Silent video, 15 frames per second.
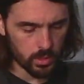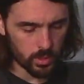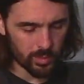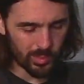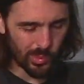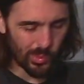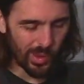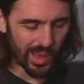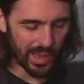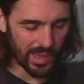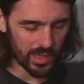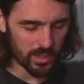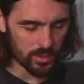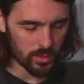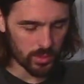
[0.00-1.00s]
But why
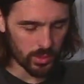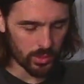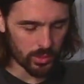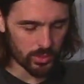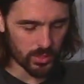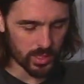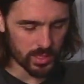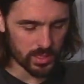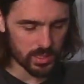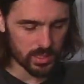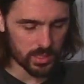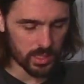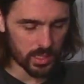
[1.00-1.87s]
do they all try to say